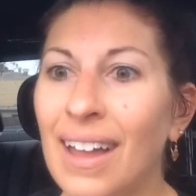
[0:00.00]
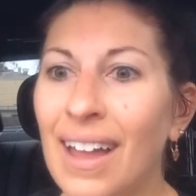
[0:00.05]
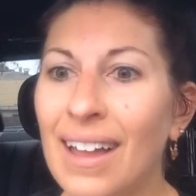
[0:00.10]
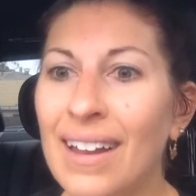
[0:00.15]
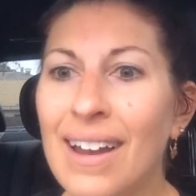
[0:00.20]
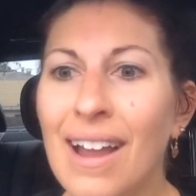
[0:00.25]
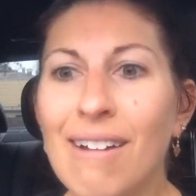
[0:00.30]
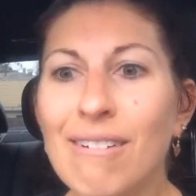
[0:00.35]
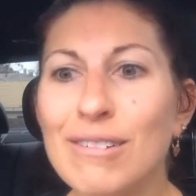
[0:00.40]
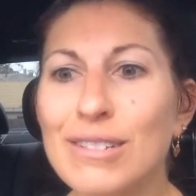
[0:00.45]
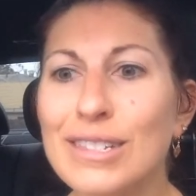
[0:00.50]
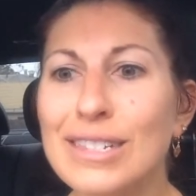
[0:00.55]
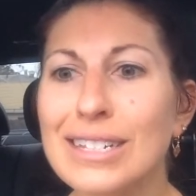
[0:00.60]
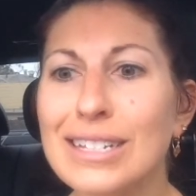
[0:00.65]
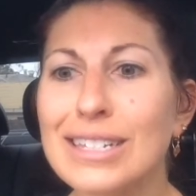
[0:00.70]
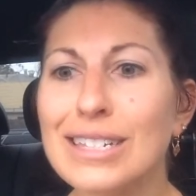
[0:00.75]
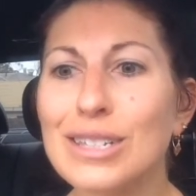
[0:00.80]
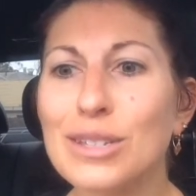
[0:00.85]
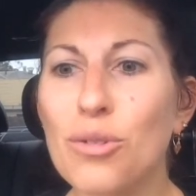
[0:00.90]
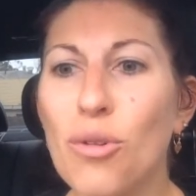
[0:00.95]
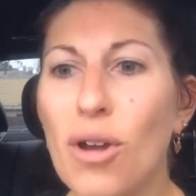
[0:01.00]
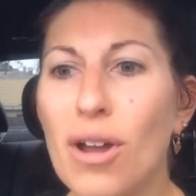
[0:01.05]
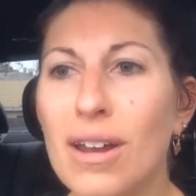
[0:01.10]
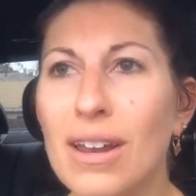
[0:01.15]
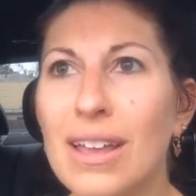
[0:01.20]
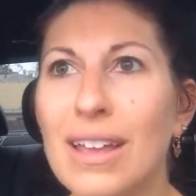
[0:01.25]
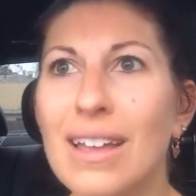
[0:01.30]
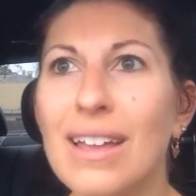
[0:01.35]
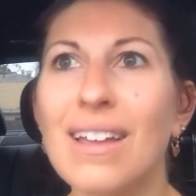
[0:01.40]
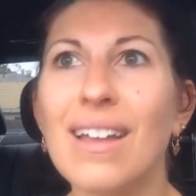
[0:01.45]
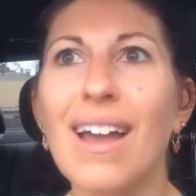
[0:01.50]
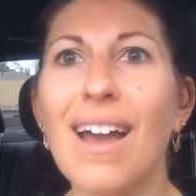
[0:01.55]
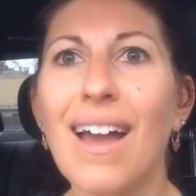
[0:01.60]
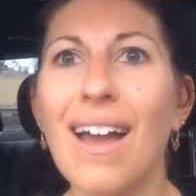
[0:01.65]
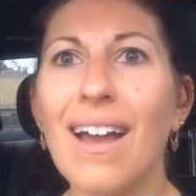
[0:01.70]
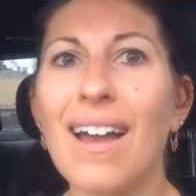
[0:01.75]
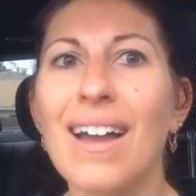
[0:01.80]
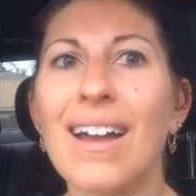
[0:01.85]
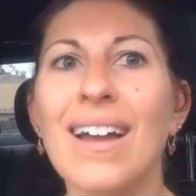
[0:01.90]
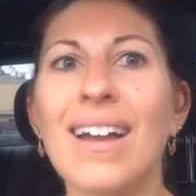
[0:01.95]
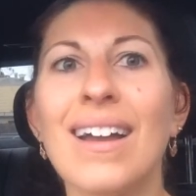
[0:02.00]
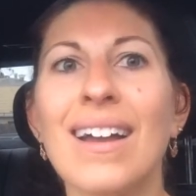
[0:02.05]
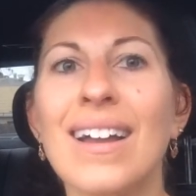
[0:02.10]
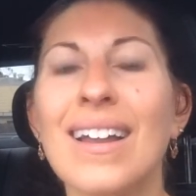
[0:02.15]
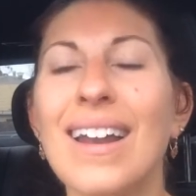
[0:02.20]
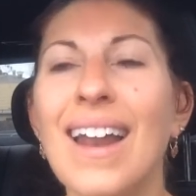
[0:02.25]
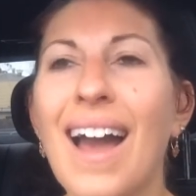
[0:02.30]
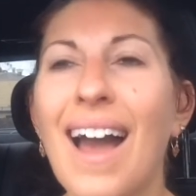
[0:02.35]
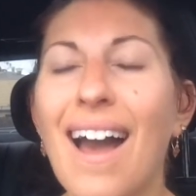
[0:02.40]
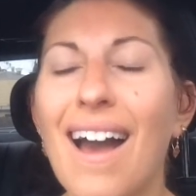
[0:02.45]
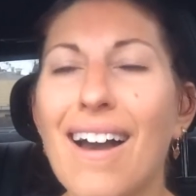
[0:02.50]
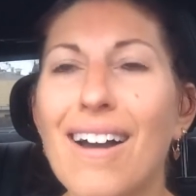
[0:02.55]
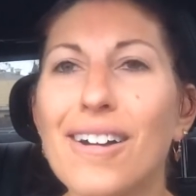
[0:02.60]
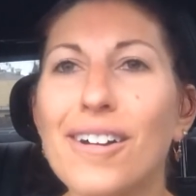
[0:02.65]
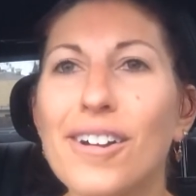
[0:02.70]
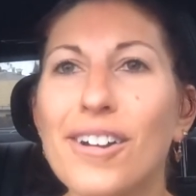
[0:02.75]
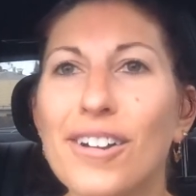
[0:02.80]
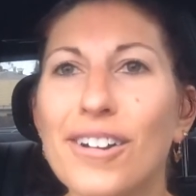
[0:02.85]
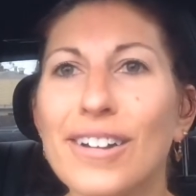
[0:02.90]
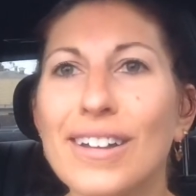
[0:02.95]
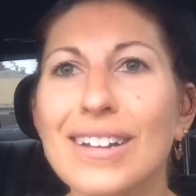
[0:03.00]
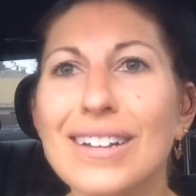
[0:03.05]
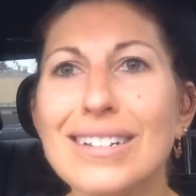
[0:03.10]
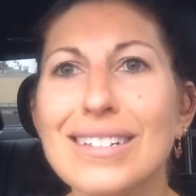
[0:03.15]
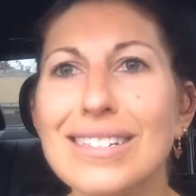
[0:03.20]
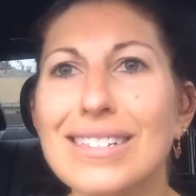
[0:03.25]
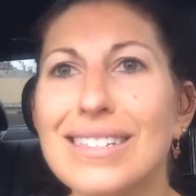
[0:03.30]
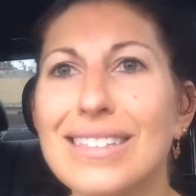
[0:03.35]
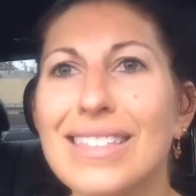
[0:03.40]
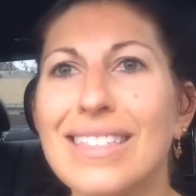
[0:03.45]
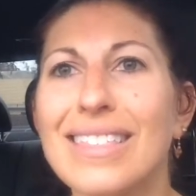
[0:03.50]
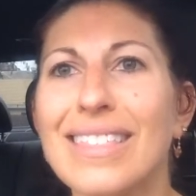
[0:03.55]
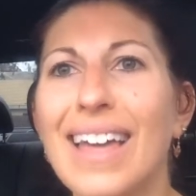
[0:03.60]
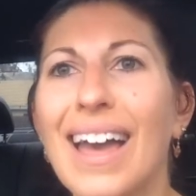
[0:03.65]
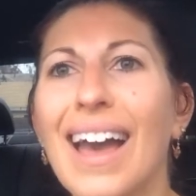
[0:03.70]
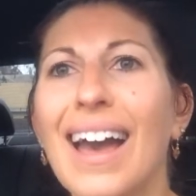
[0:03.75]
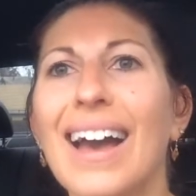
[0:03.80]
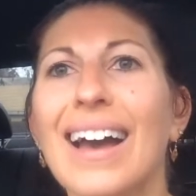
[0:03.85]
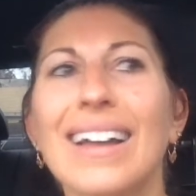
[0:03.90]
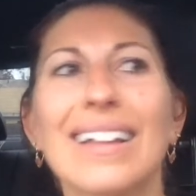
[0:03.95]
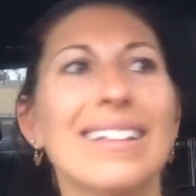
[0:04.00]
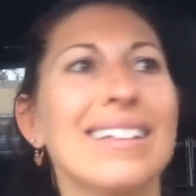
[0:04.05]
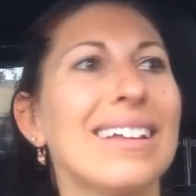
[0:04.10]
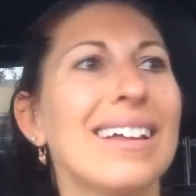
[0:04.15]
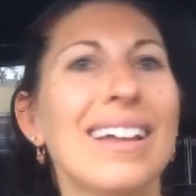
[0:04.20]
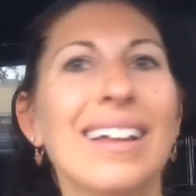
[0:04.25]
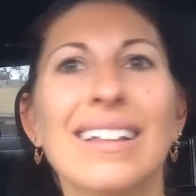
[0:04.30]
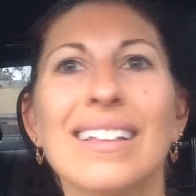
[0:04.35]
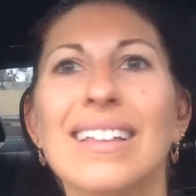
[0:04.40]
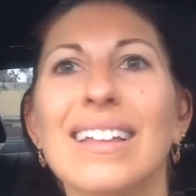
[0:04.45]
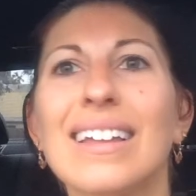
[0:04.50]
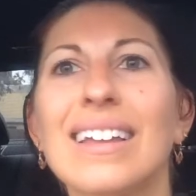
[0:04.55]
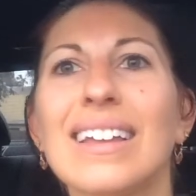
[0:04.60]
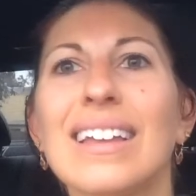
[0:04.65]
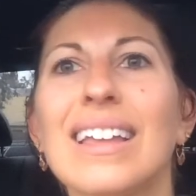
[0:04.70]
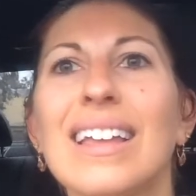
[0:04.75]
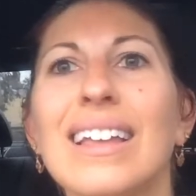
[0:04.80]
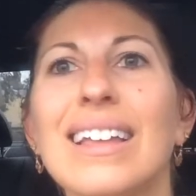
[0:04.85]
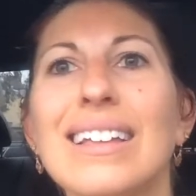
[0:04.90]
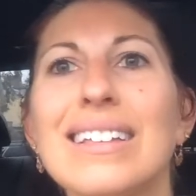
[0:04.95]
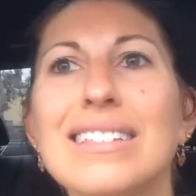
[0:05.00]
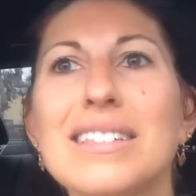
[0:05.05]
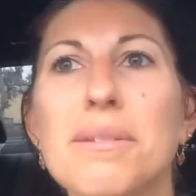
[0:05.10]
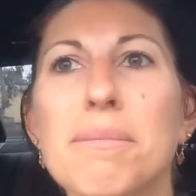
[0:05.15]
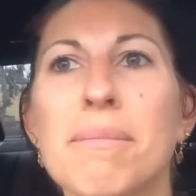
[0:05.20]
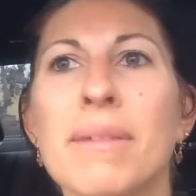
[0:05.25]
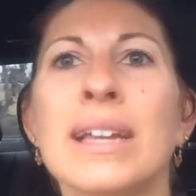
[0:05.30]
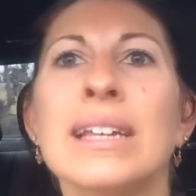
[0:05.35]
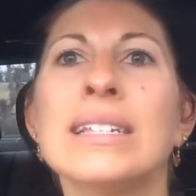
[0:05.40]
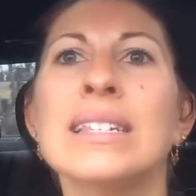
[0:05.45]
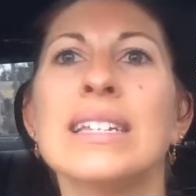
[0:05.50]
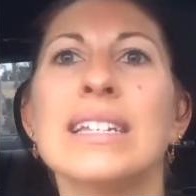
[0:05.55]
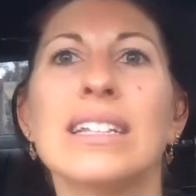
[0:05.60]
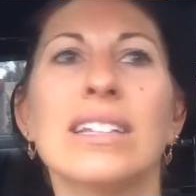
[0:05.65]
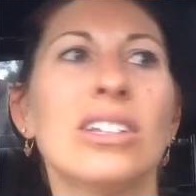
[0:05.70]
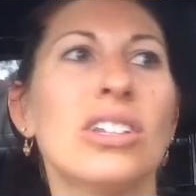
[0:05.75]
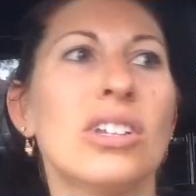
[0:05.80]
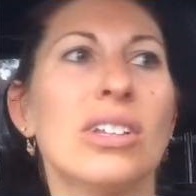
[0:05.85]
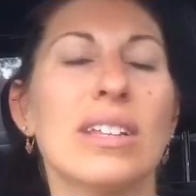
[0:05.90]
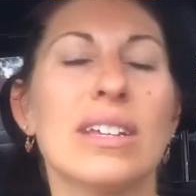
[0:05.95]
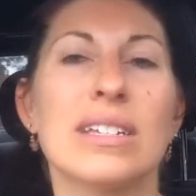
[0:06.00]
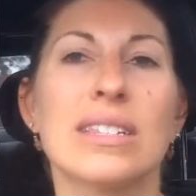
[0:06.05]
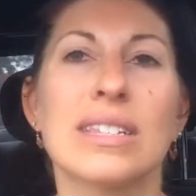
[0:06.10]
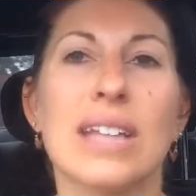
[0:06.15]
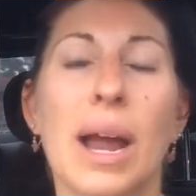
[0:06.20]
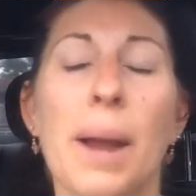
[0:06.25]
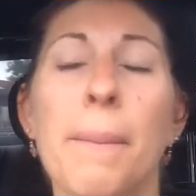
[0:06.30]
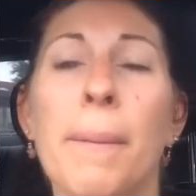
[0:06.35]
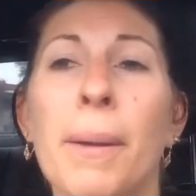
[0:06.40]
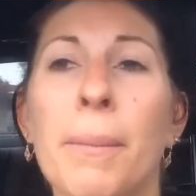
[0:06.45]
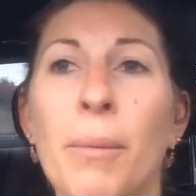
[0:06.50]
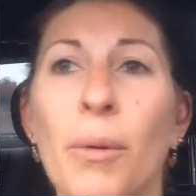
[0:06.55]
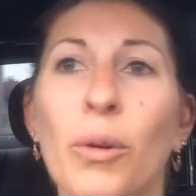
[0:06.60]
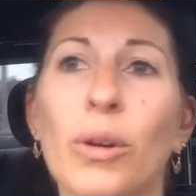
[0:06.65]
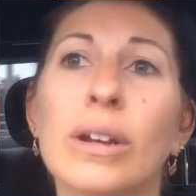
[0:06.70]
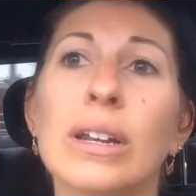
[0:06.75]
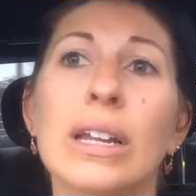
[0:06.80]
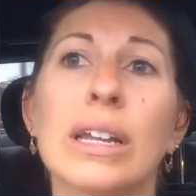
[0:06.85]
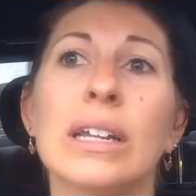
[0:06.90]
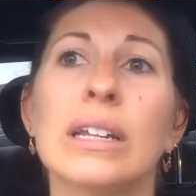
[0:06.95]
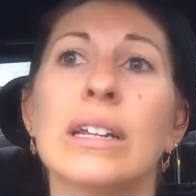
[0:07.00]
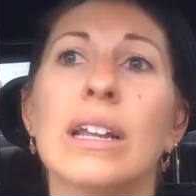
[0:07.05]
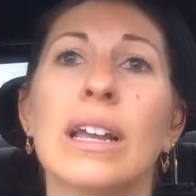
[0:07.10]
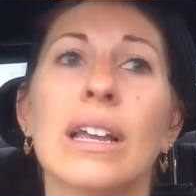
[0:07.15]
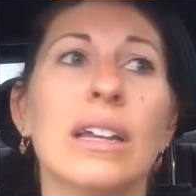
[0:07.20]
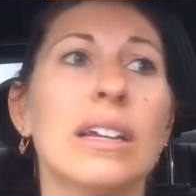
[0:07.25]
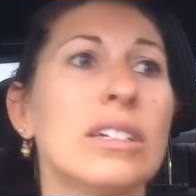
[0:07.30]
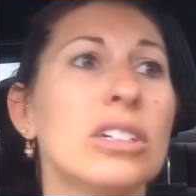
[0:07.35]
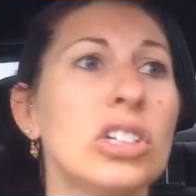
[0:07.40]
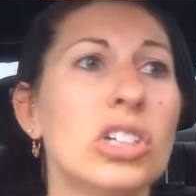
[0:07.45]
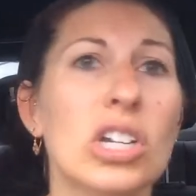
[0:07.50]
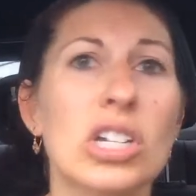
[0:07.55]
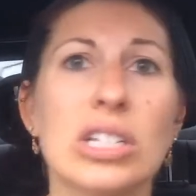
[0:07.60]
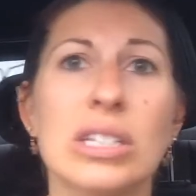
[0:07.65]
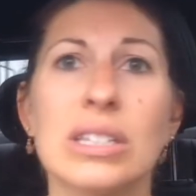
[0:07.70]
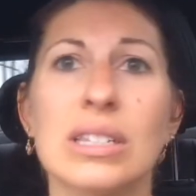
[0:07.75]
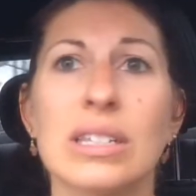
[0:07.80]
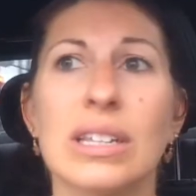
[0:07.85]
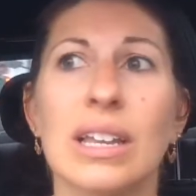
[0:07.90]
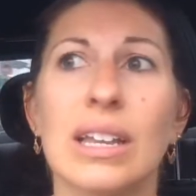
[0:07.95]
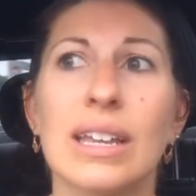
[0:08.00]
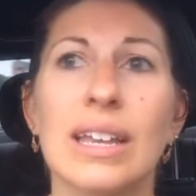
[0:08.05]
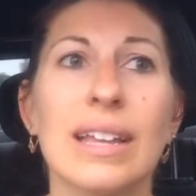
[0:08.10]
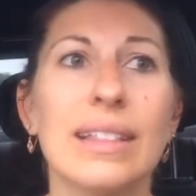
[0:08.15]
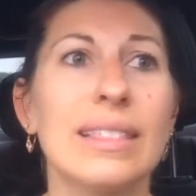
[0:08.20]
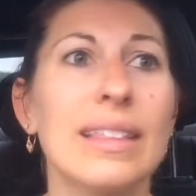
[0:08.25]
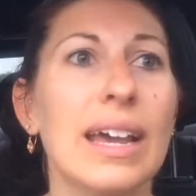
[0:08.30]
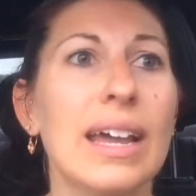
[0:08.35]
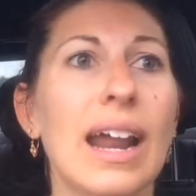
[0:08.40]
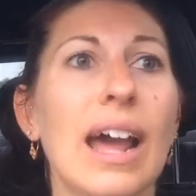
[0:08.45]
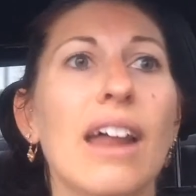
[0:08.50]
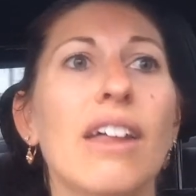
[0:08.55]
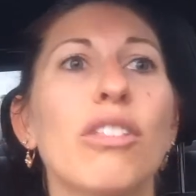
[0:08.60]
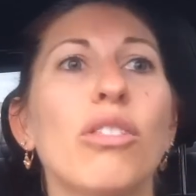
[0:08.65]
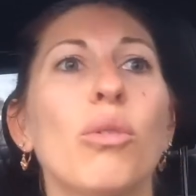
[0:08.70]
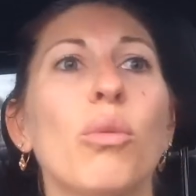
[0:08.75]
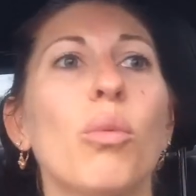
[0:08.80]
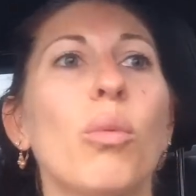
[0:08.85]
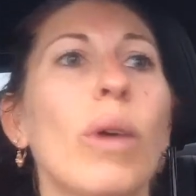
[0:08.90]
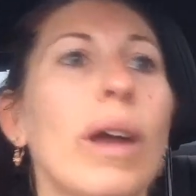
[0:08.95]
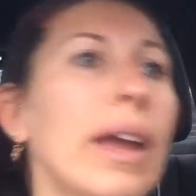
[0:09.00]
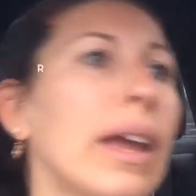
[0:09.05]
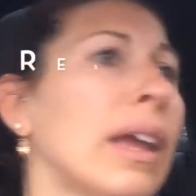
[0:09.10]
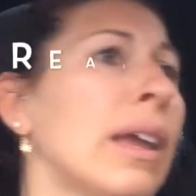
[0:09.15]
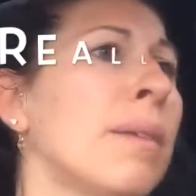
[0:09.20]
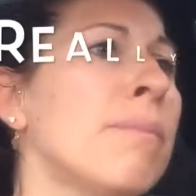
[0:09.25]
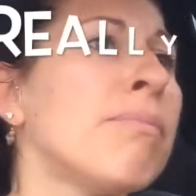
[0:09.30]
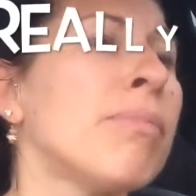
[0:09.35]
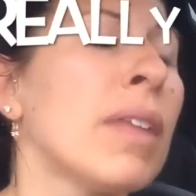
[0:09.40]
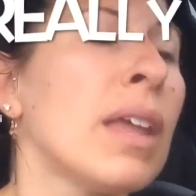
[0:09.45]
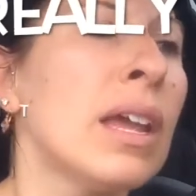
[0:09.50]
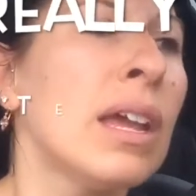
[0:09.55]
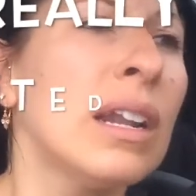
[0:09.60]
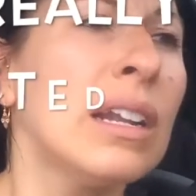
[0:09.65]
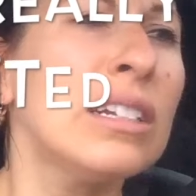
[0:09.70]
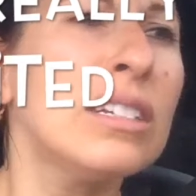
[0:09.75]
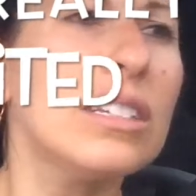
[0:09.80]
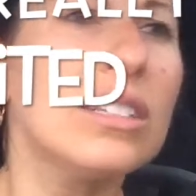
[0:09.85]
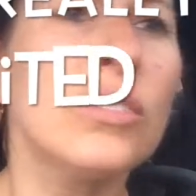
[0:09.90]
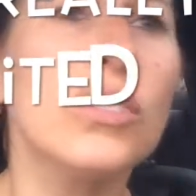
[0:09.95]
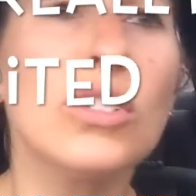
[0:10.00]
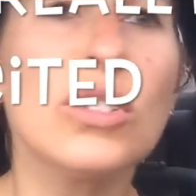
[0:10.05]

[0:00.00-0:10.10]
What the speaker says: and now it's 6:20, and how great is that? Like, it's amazing to like start my morning and just get that out of the way. I just